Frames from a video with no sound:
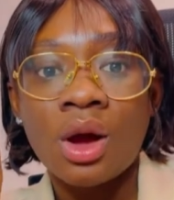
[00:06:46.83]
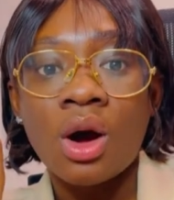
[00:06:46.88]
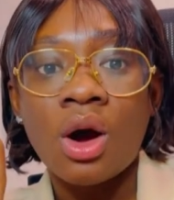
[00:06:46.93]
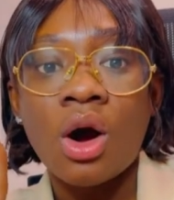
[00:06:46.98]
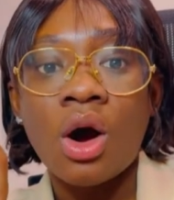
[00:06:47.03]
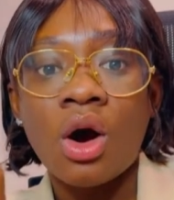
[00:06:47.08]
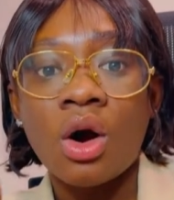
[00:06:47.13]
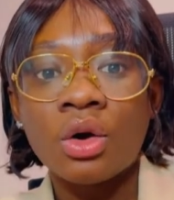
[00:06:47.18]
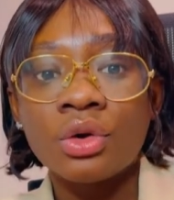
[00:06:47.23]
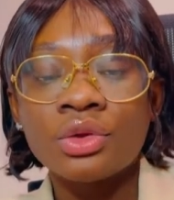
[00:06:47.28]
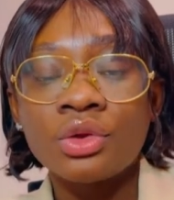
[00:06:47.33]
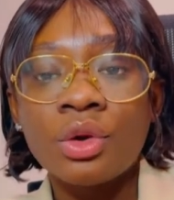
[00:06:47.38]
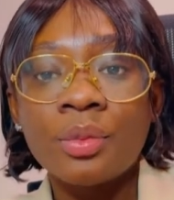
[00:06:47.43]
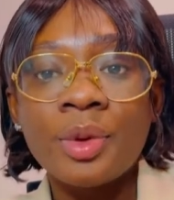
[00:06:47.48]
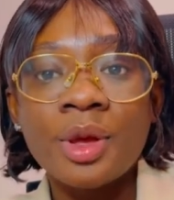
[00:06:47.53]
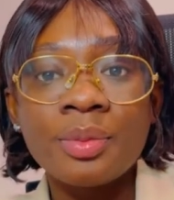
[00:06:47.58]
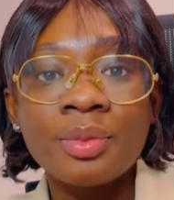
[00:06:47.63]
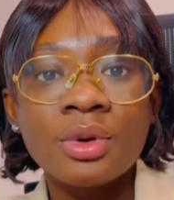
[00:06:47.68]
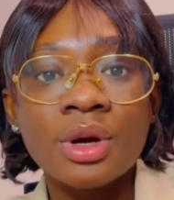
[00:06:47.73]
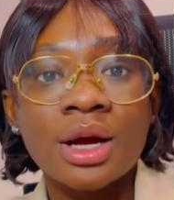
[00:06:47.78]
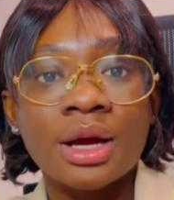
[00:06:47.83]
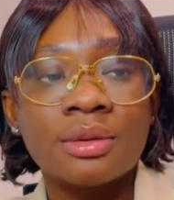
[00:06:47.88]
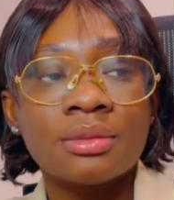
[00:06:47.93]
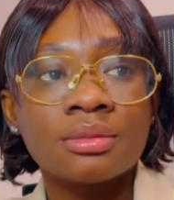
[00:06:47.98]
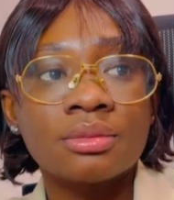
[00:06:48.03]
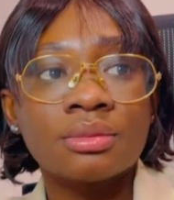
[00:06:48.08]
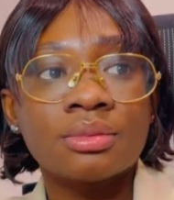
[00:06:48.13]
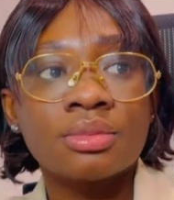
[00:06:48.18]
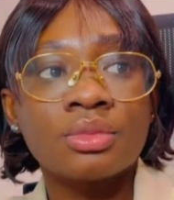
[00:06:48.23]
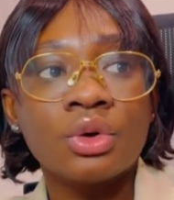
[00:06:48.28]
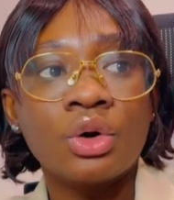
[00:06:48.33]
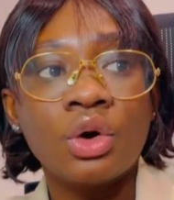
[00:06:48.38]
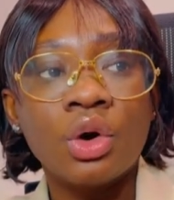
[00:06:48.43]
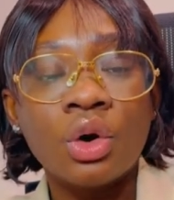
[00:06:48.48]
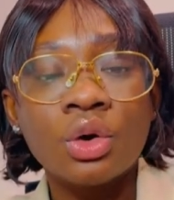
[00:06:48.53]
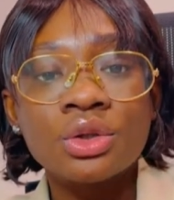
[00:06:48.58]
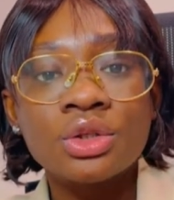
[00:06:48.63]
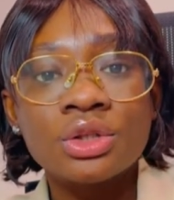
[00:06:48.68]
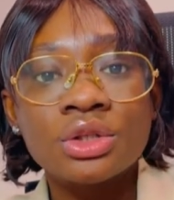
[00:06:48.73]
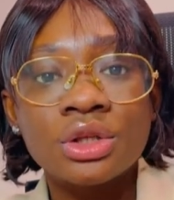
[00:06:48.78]
Although people can
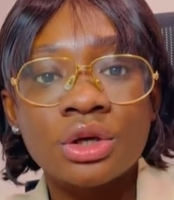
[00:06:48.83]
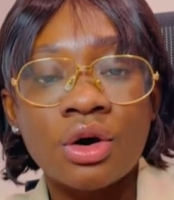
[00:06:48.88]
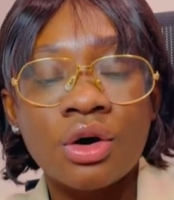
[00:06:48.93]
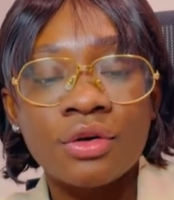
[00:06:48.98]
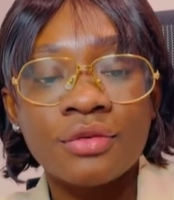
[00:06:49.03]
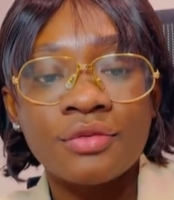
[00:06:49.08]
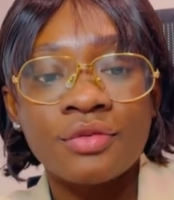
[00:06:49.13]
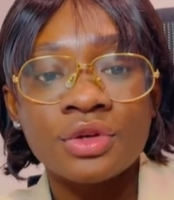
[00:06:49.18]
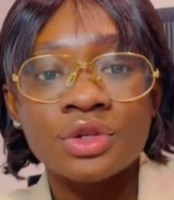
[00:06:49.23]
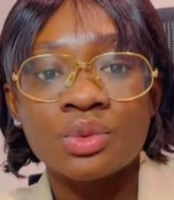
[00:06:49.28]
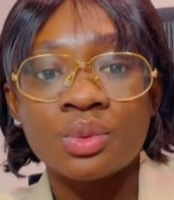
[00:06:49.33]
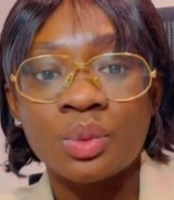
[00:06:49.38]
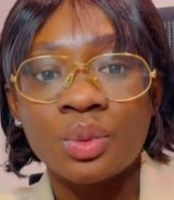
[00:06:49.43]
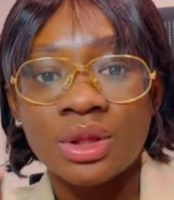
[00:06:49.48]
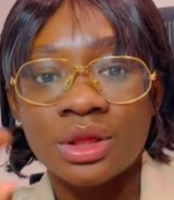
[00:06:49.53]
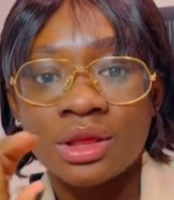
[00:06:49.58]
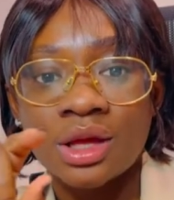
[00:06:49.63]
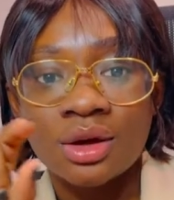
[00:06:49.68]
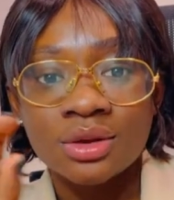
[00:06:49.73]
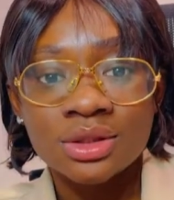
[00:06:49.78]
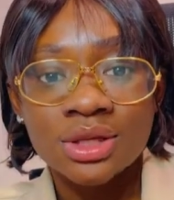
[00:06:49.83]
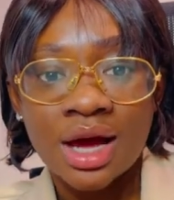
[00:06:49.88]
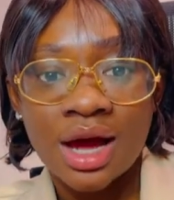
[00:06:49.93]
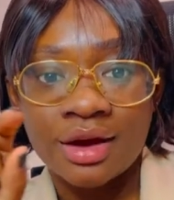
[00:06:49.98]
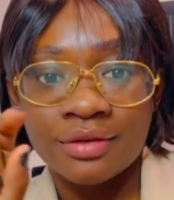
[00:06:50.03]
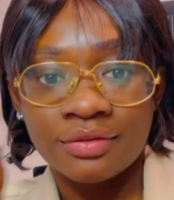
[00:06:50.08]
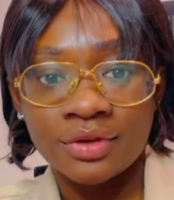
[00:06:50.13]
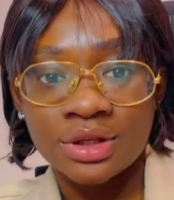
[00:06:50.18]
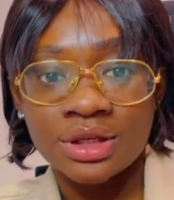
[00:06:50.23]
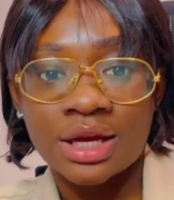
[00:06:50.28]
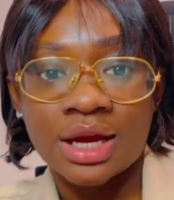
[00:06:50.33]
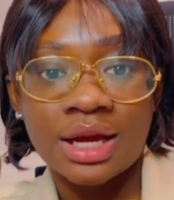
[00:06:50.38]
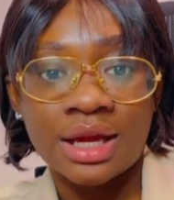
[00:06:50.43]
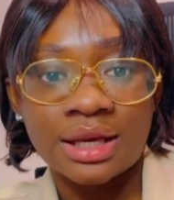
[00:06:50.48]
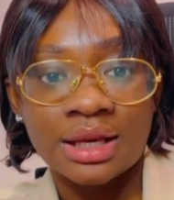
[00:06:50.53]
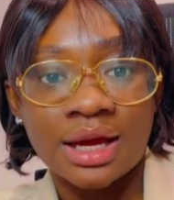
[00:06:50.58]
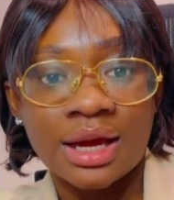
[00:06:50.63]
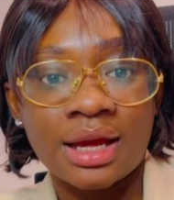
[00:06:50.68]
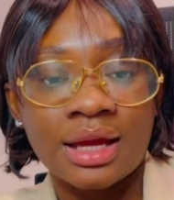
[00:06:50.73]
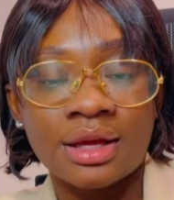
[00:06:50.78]
go to the office without having their
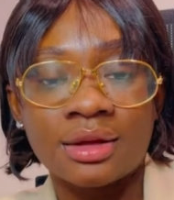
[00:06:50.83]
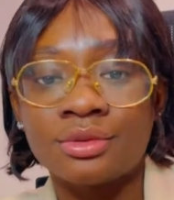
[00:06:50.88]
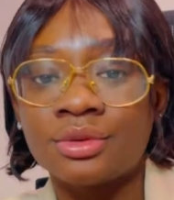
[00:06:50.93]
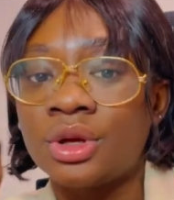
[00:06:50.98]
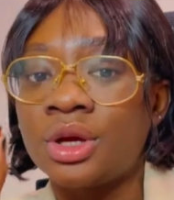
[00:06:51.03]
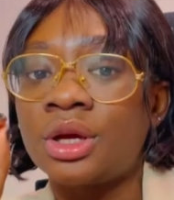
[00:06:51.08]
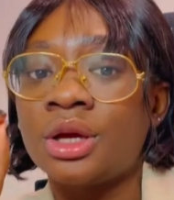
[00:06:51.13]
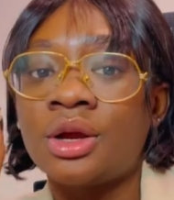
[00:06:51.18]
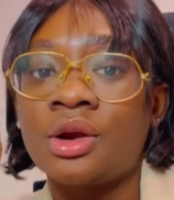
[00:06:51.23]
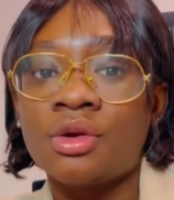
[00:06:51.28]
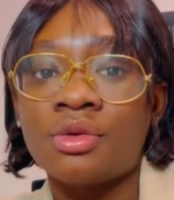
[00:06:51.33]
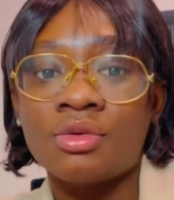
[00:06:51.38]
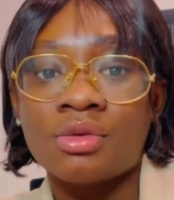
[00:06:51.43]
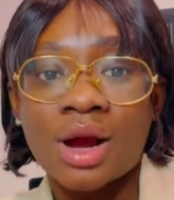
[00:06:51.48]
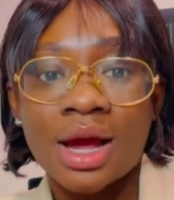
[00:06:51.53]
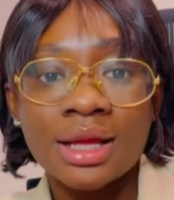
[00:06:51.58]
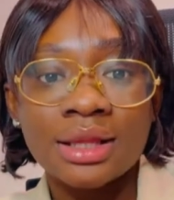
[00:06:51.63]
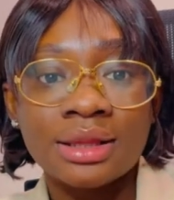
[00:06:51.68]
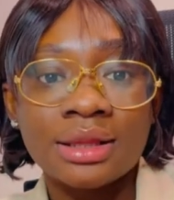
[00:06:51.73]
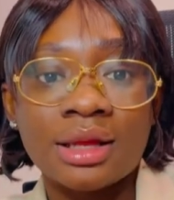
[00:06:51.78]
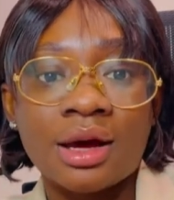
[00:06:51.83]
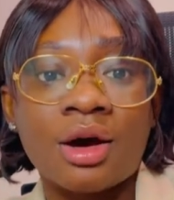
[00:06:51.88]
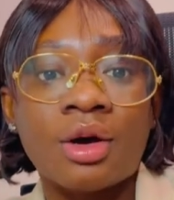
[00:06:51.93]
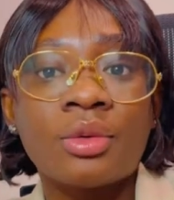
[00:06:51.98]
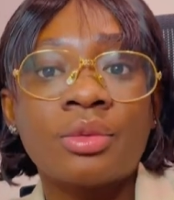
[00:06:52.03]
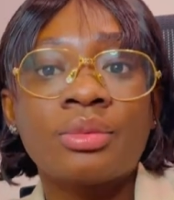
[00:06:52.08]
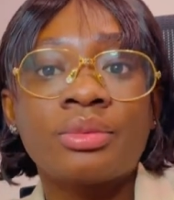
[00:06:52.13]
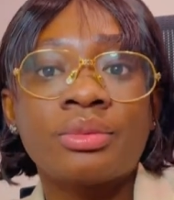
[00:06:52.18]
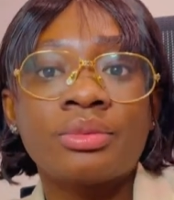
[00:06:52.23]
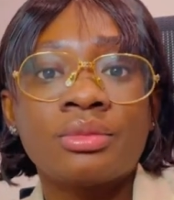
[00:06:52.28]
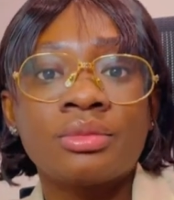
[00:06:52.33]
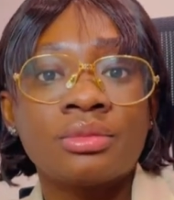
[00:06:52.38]
NIN, right now,